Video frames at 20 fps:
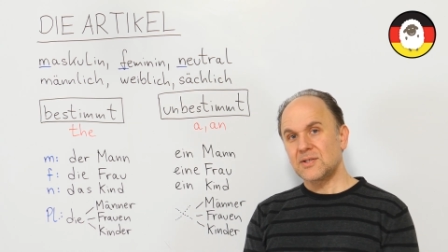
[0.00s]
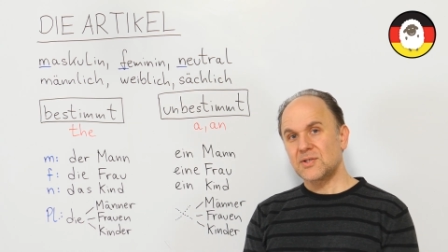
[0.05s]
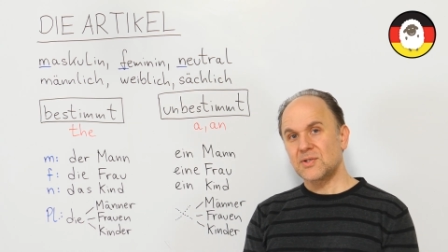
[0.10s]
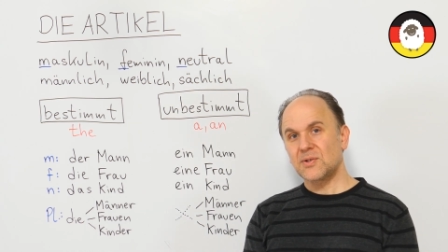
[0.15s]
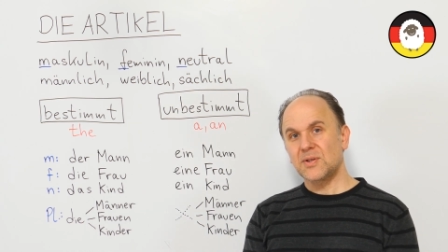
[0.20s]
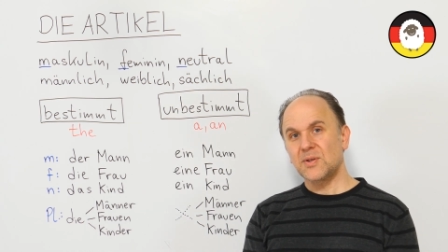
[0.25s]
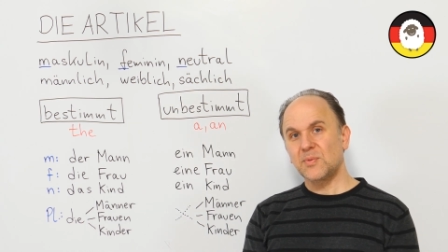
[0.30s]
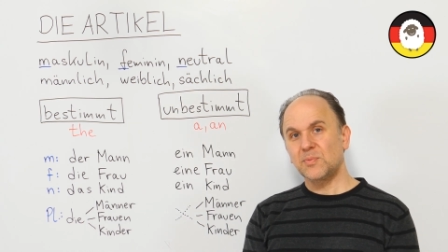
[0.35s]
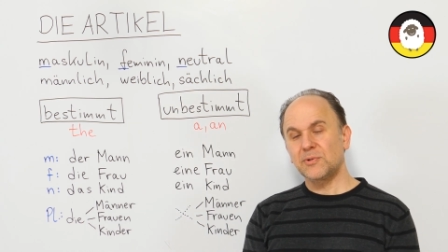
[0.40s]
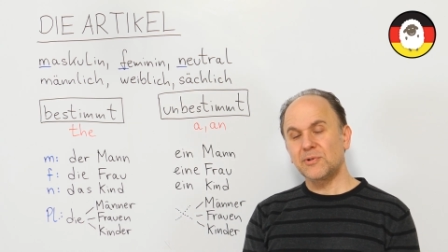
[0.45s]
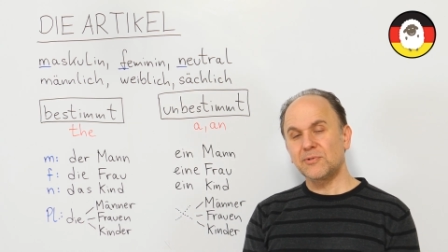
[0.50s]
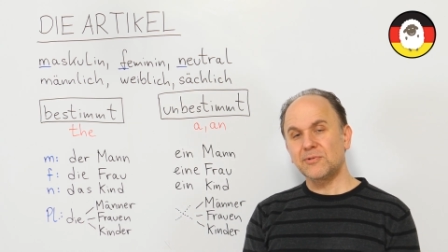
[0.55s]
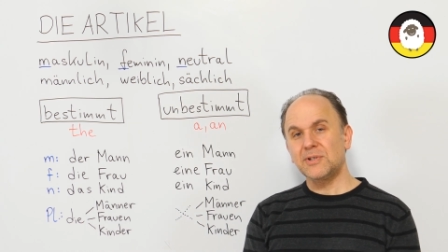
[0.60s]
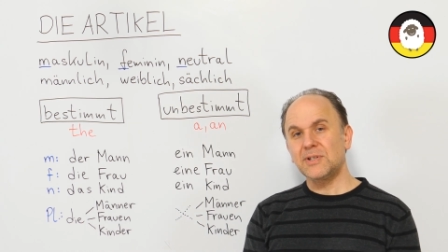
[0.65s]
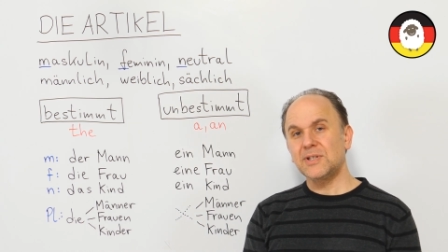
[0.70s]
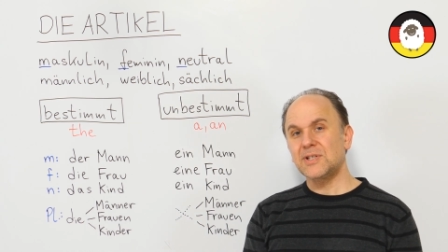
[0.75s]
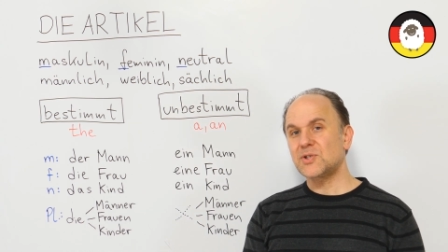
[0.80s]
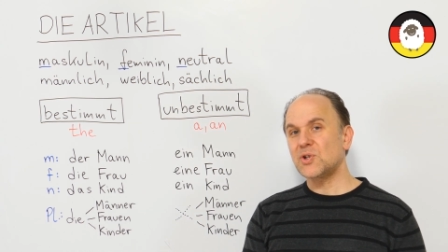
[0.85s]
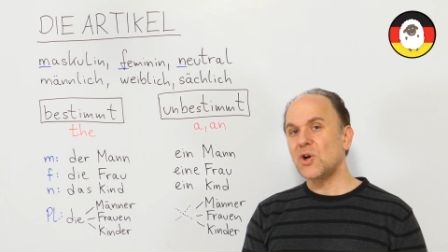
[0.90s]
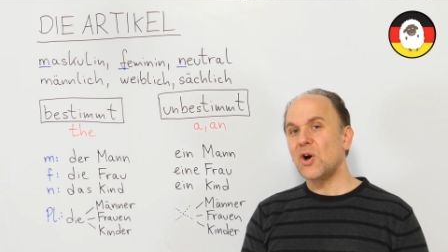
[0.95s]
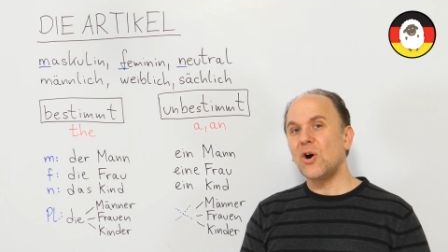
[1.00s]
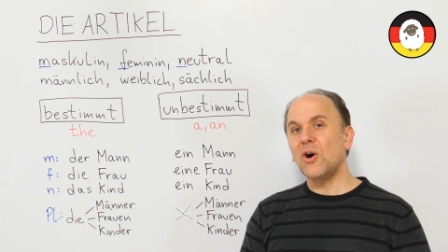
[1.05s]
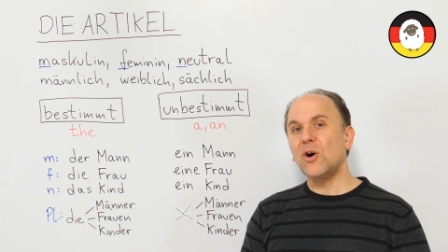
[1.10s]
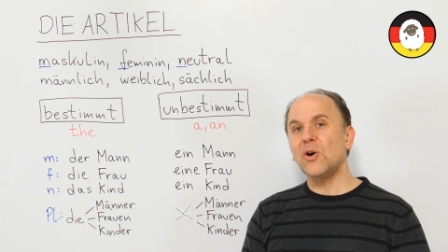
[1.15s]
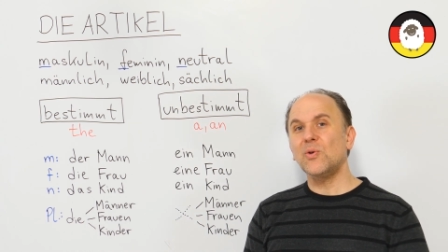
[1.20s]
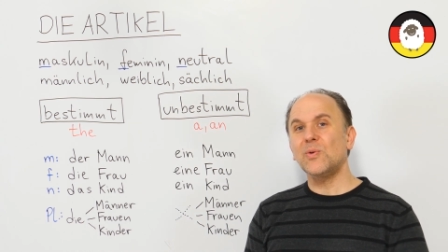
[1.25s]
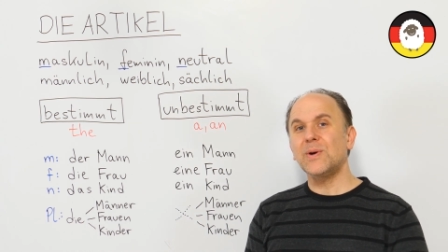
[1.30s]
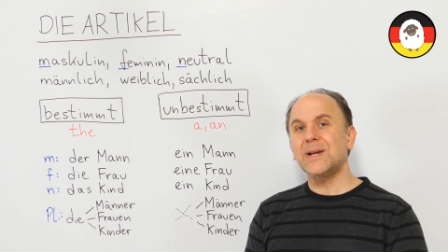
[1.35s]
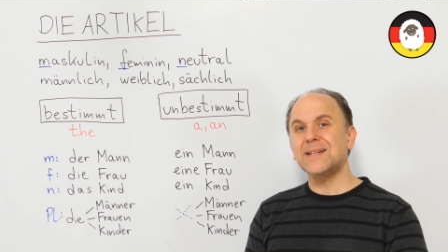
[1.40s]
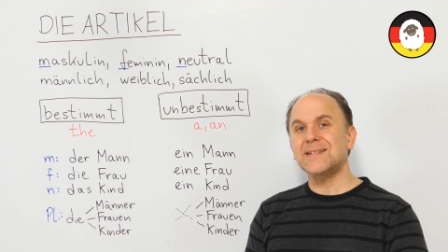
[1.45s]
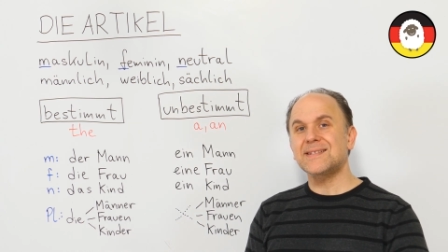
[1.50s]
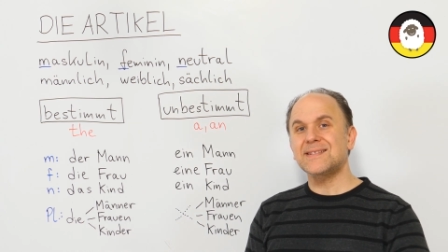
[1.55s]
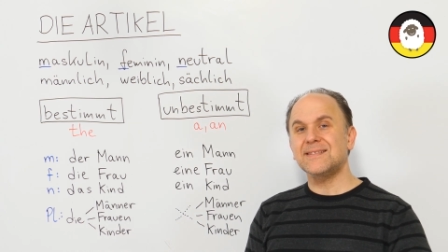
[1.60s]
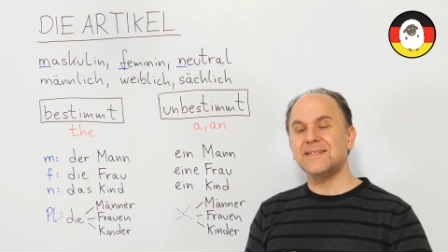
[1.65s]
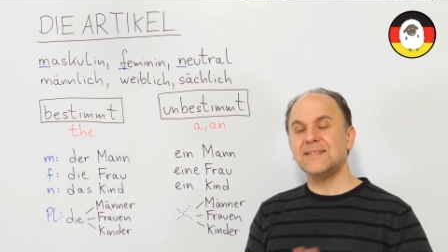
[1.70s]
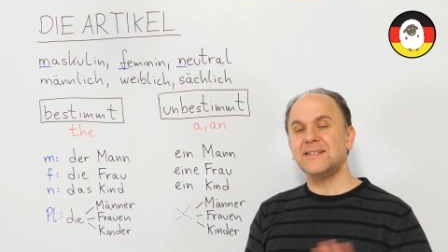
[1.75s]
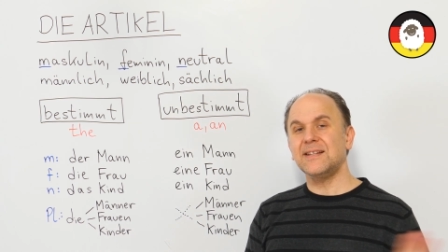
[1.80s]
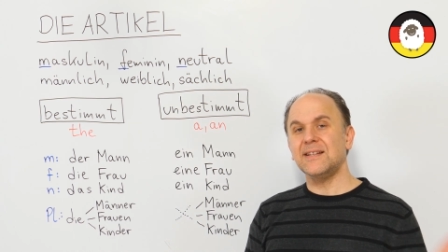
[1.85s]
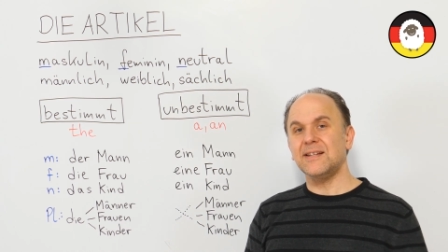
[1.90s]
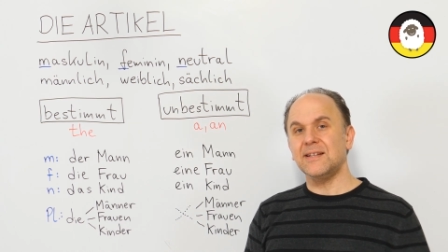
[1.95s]
So the plural is always
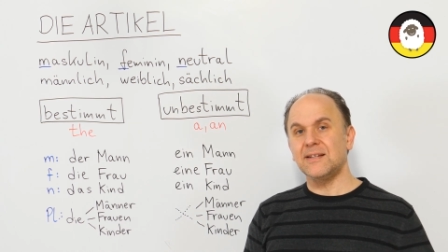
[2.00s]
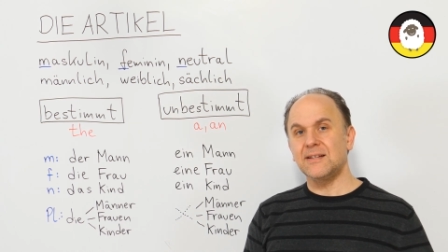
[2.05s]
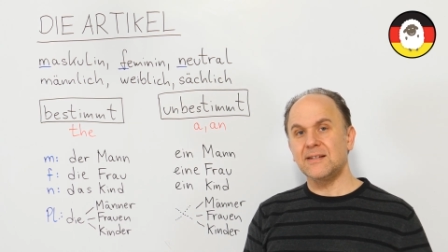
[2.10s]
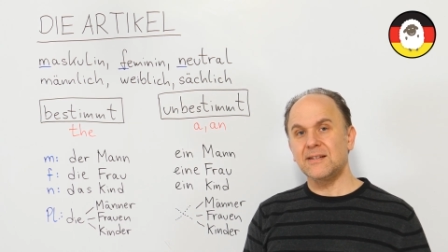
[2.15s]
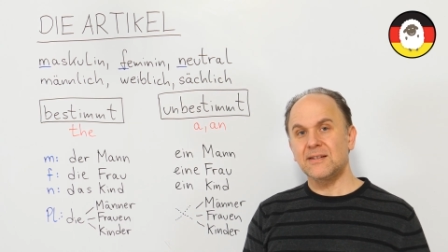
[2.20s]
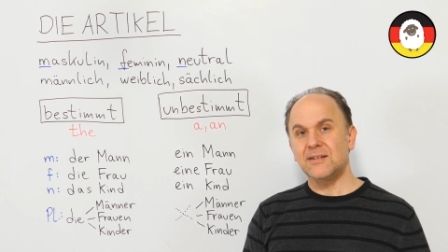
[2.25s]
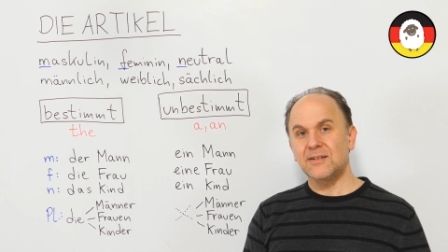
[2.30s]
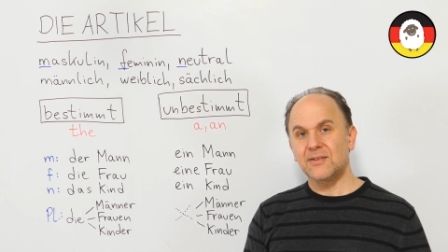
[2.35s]
die